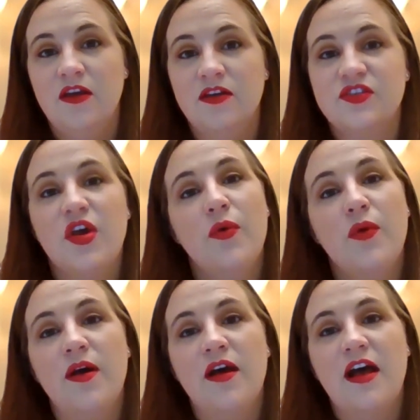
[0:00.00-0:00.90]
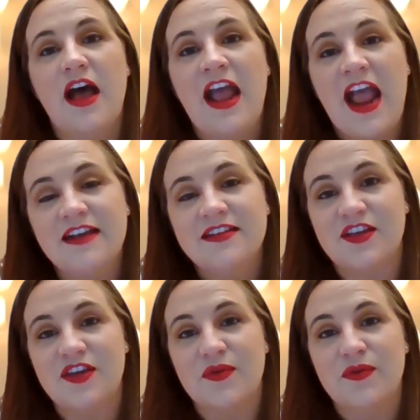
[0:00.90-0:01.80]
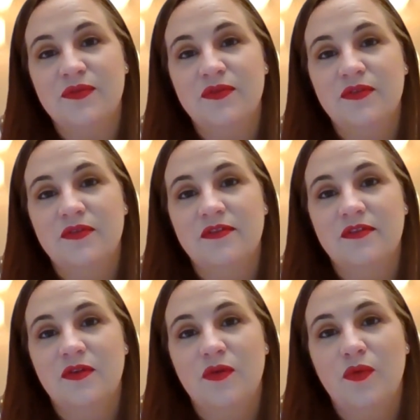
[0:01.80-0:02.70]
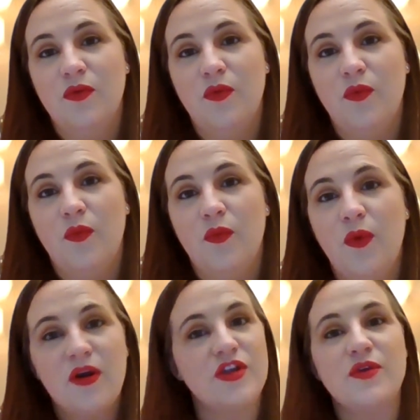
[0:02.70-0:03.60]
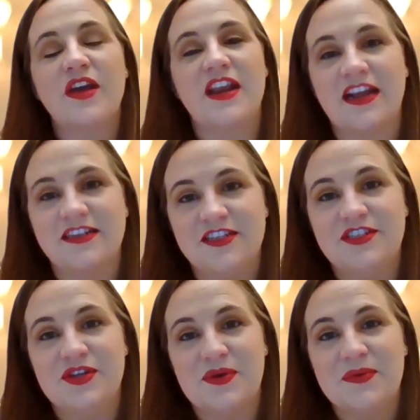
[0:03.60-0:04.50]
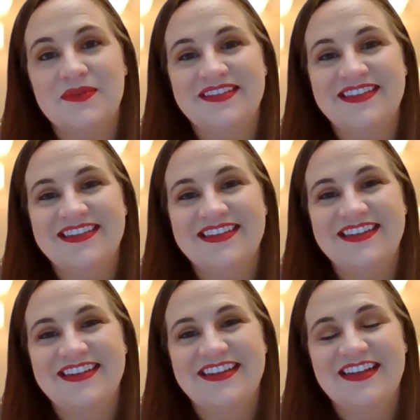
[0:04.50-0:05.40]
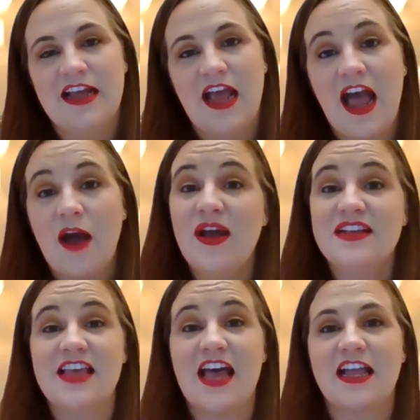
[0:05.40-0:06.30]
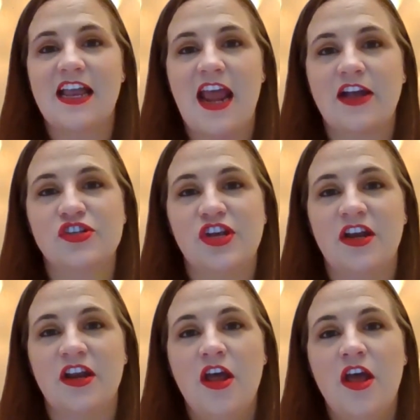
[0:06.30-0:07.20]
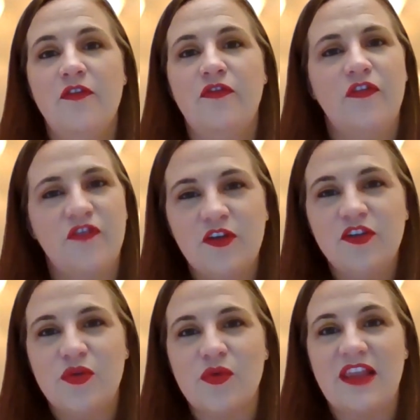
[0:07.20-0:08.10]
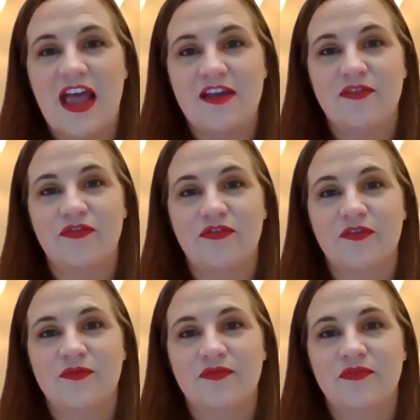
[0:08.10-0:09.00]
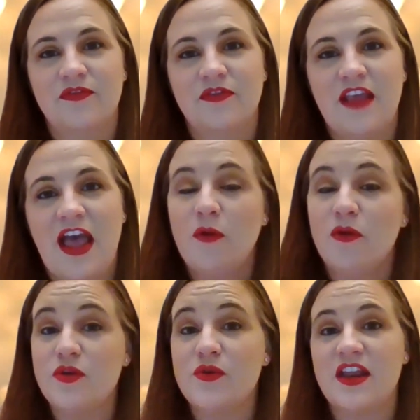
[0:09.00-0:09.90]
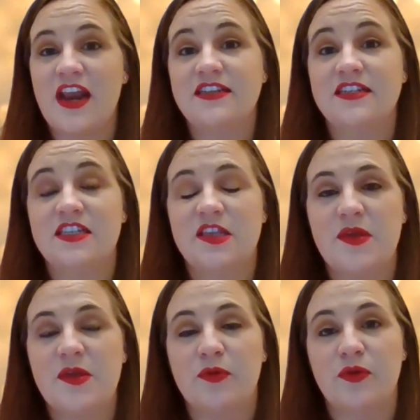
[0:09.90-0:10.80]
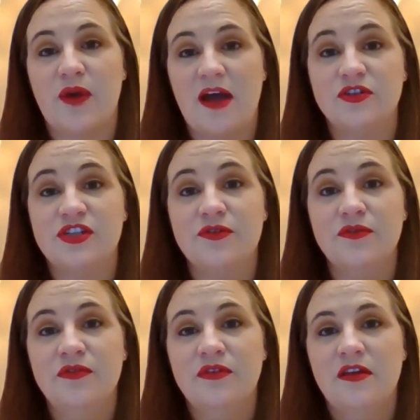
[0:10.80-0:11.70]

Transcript: So I ask you, what are you connected to? How has that connection fulfilled your life? How are you connected to the people around you?